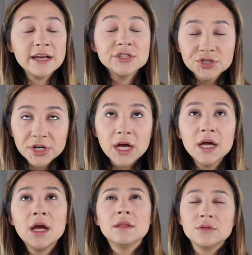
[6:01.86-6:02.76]

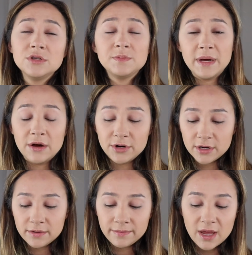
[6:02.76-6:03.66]
extra loose
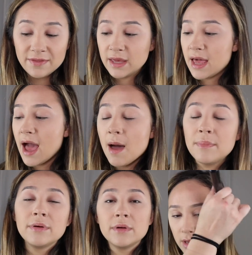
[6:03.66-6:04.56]
powder in the
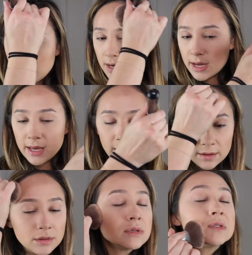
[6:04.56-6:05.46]
cap and I
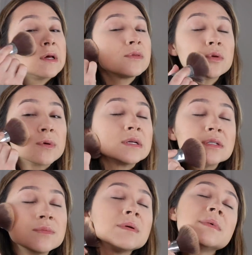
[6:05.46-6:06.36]
set the
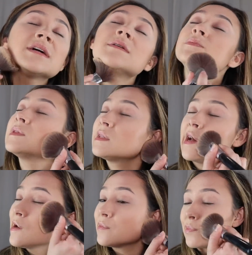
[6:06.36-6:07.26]
rest of my makeup with
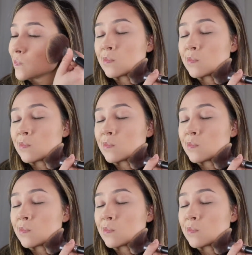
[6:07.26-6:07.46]
that.